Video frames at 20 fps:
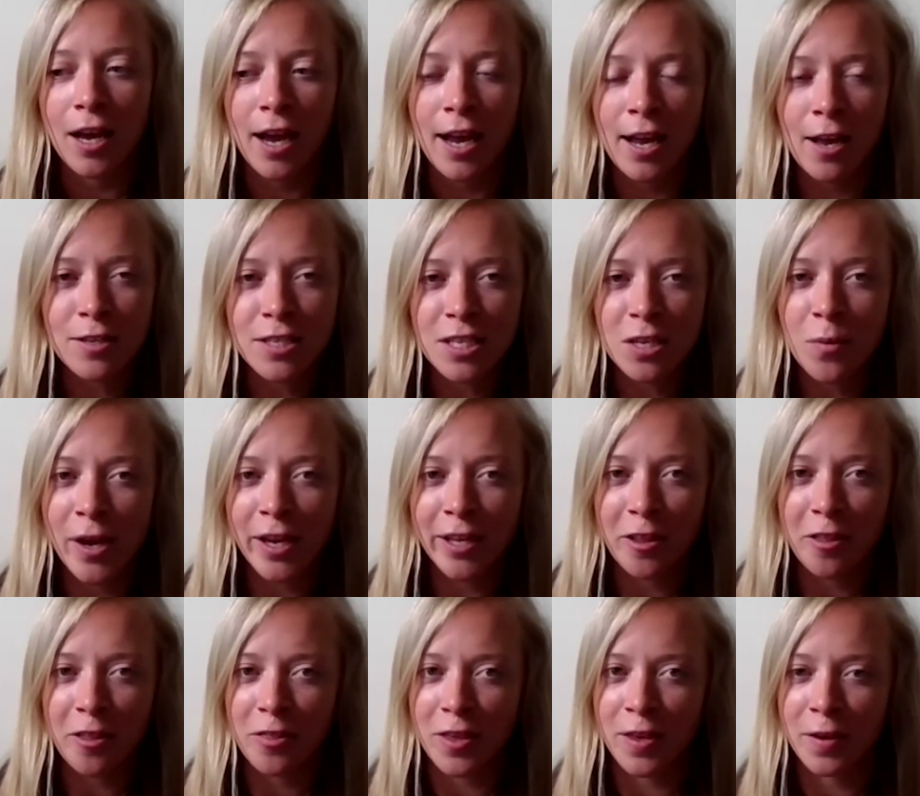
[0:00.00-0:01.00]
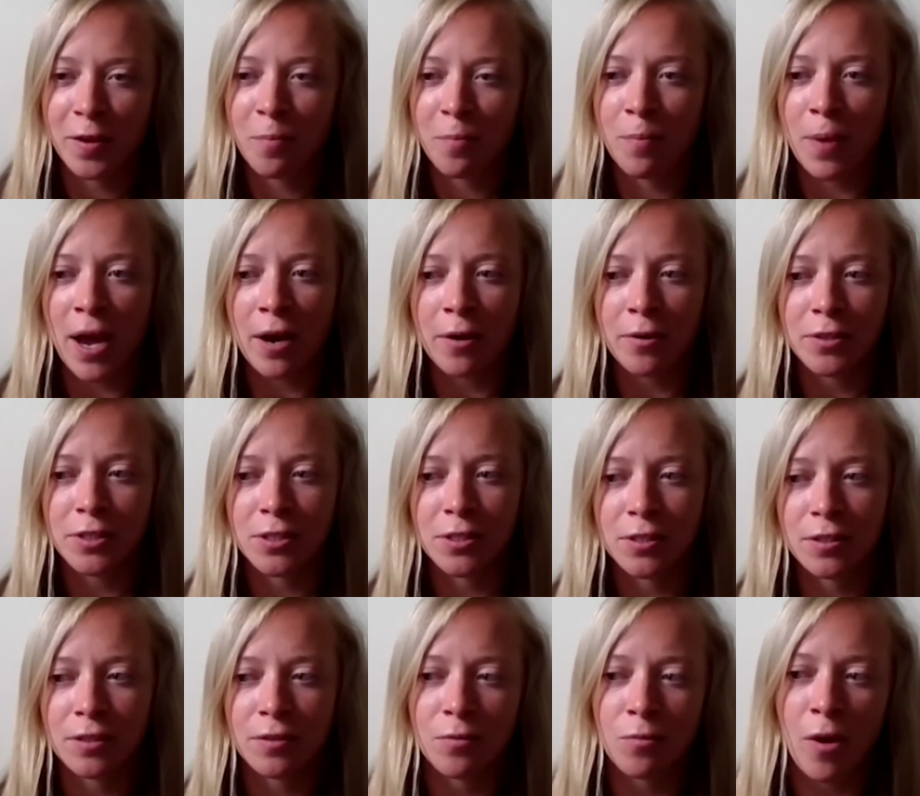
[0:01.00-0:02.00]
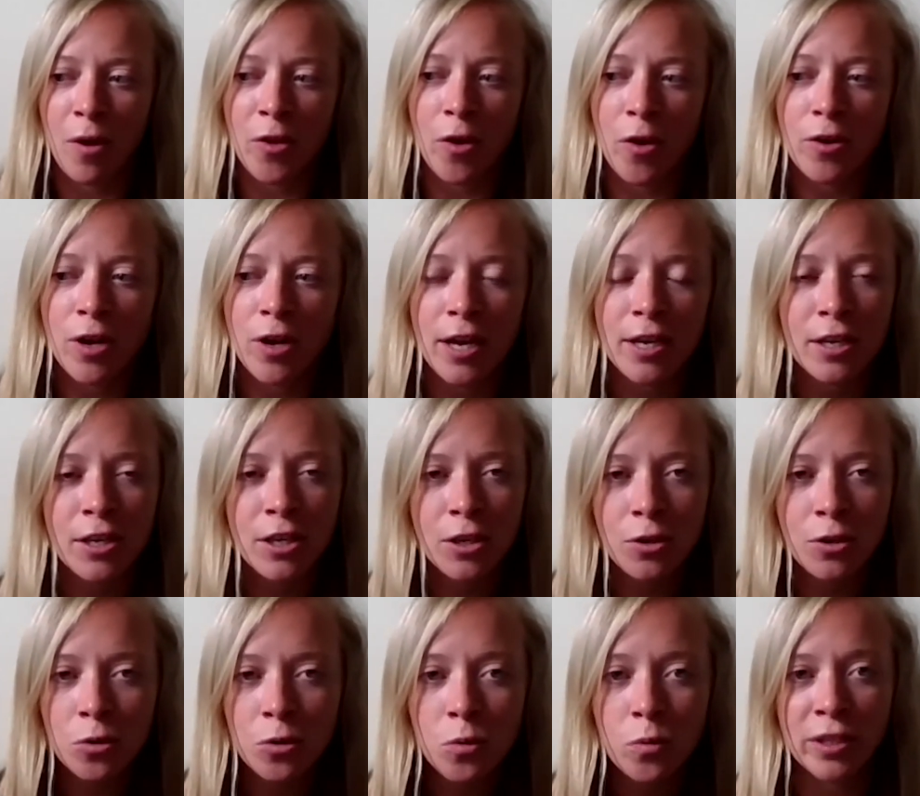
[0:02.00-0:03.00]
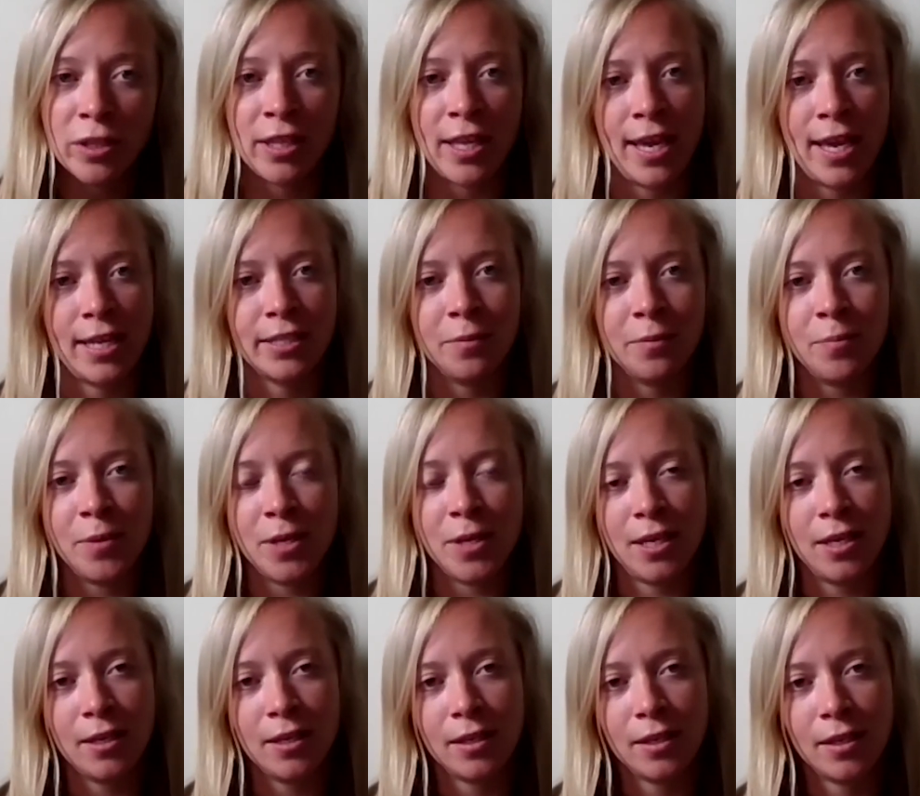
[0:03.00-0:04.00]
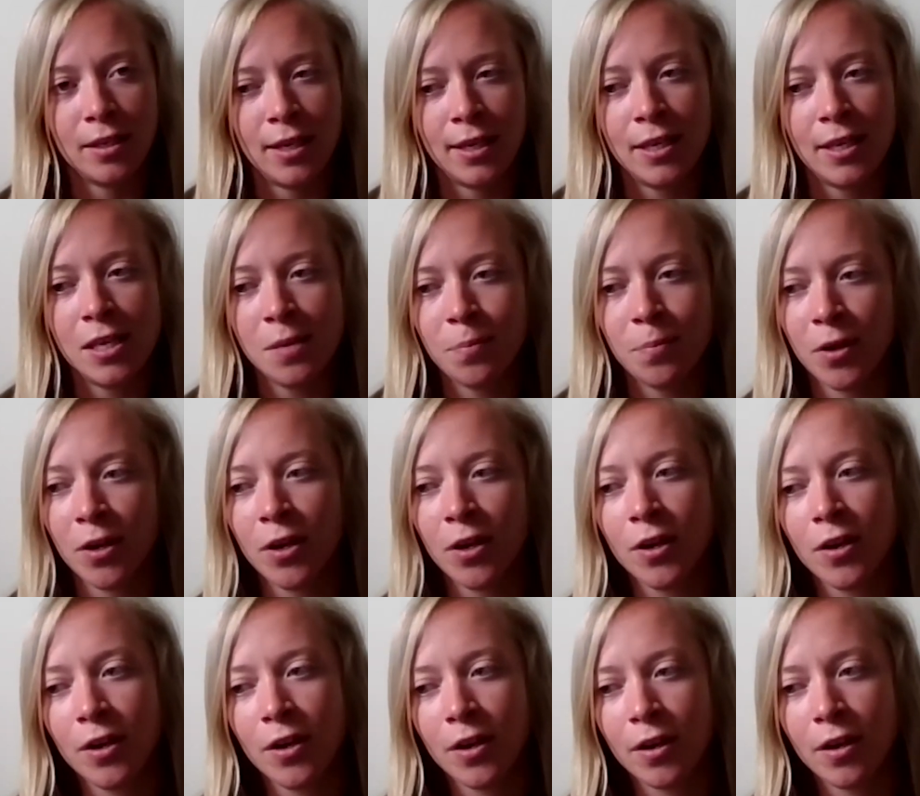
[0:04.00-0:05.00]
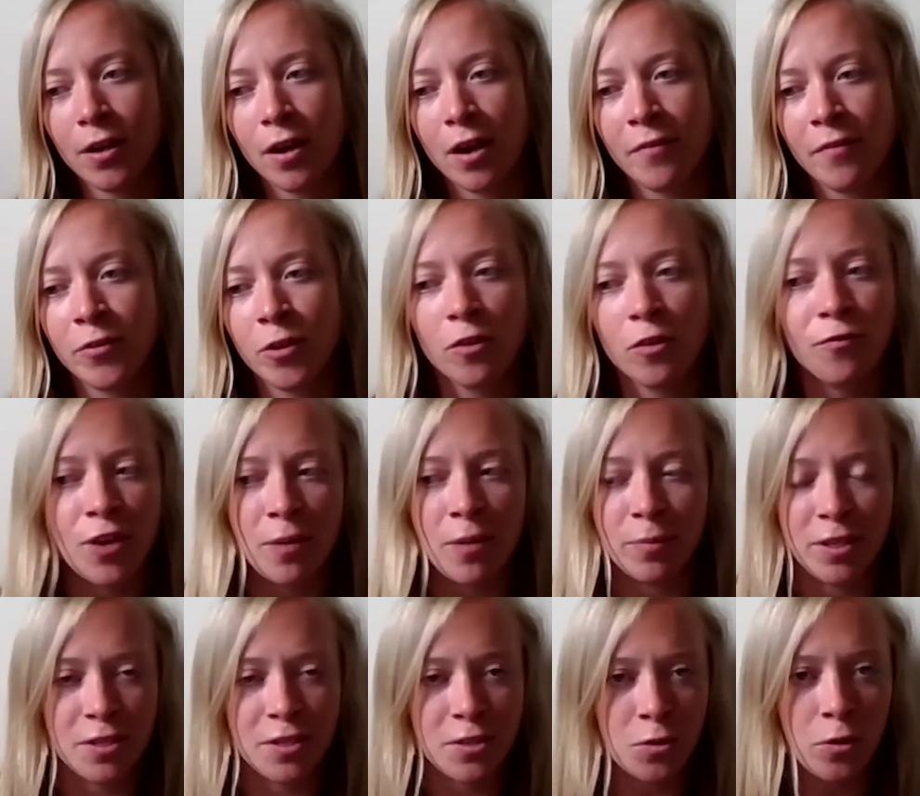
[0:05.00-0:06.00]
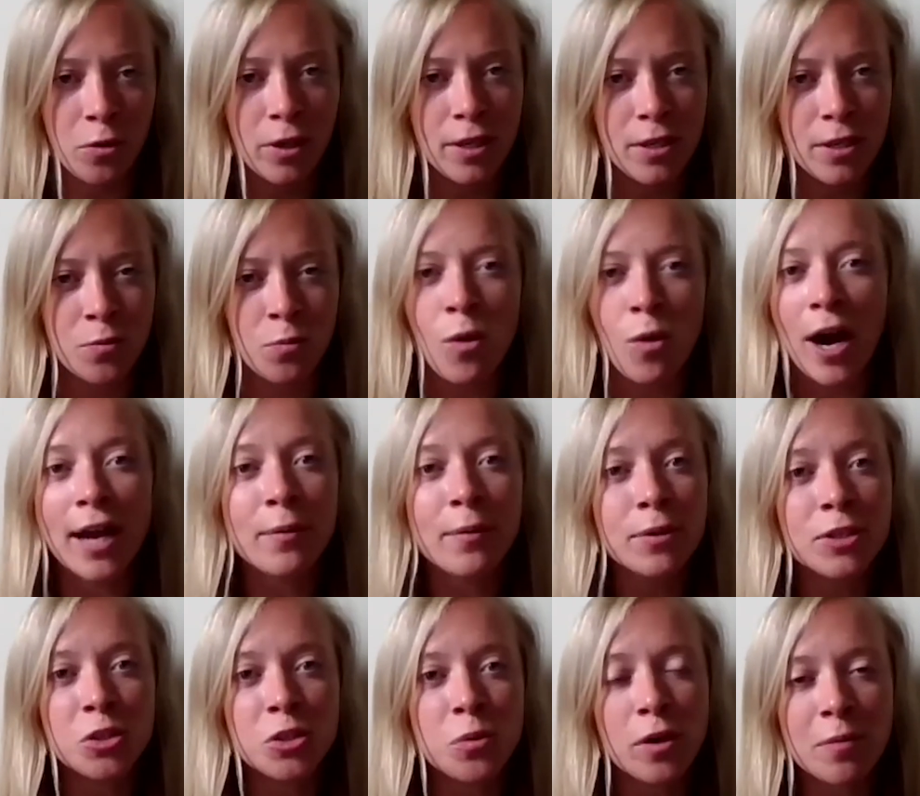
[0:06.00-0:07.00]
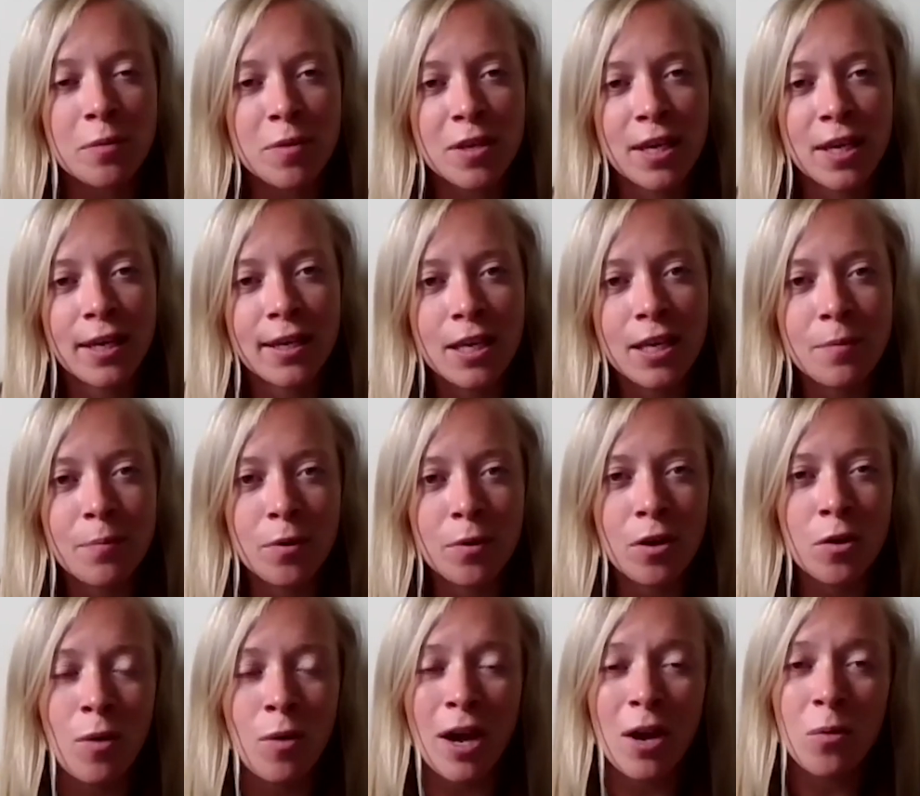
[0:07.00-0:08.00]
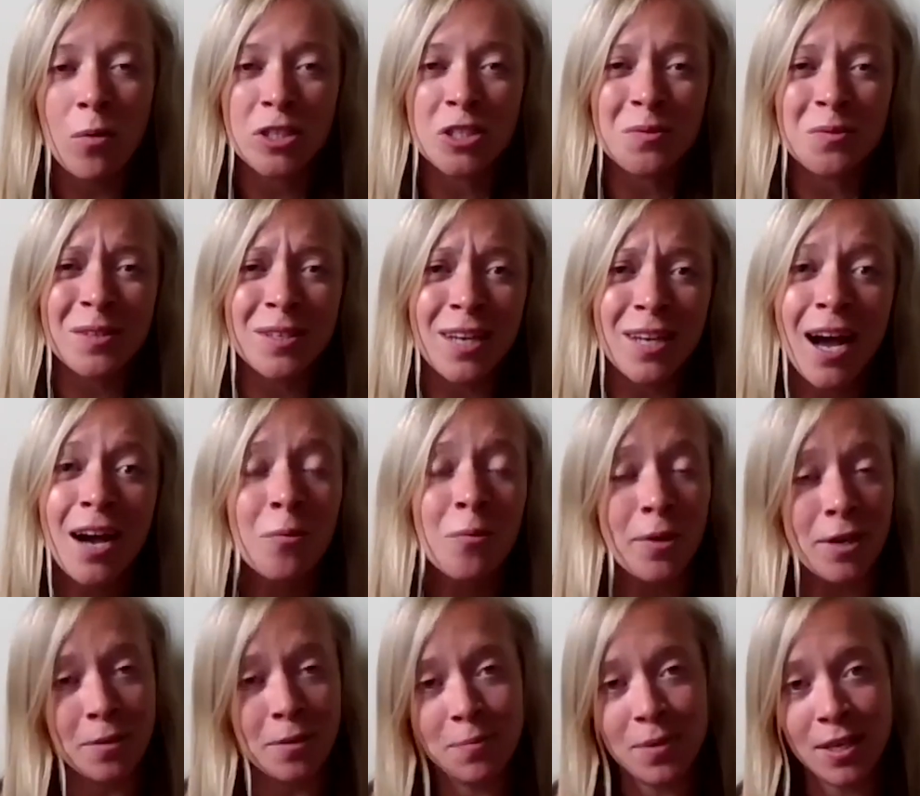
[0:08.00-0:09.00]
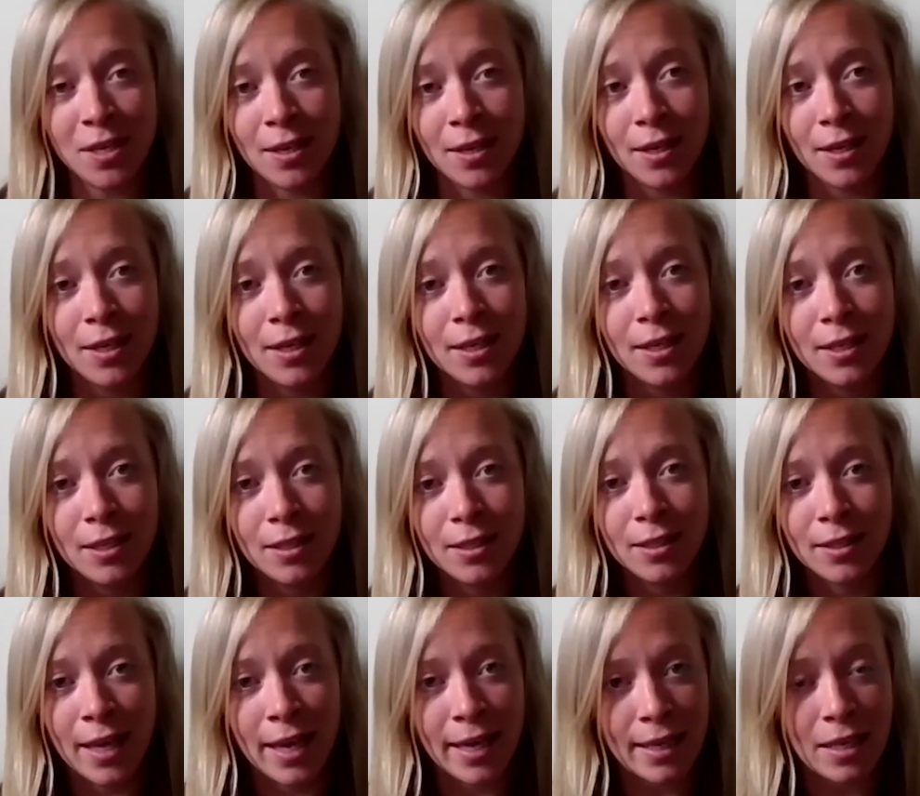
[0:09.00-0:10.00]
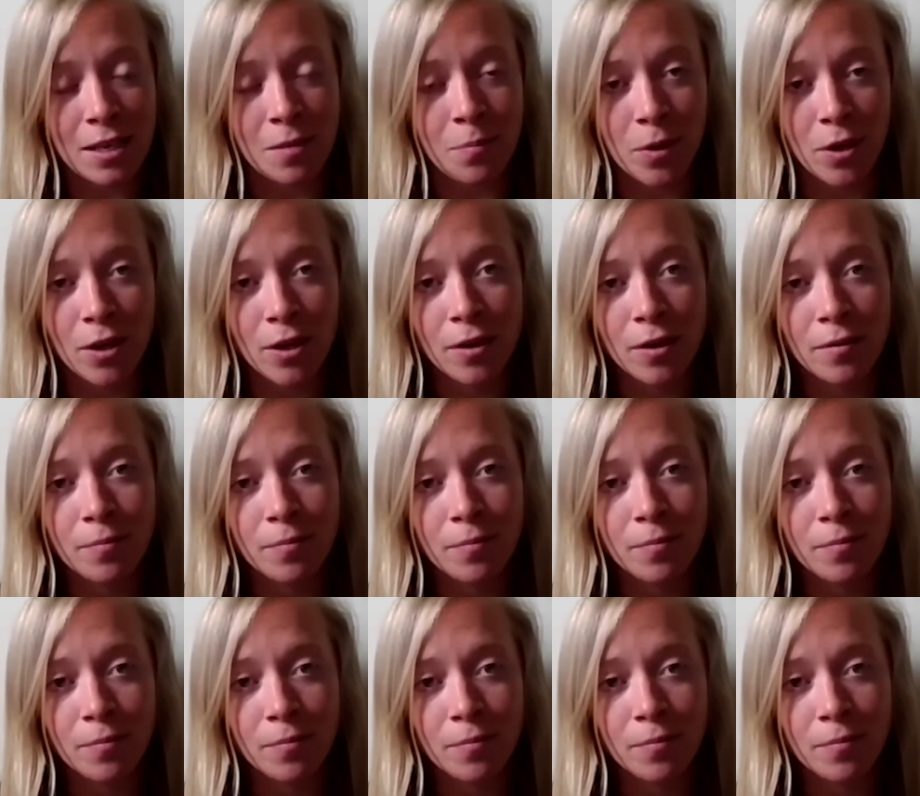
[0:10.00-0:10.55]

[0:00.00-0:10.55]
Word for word: I also want you to think about whether or not you would like to be a keeper of your family stories. Why would you want to be that keeper or why would you not want to be that keeper?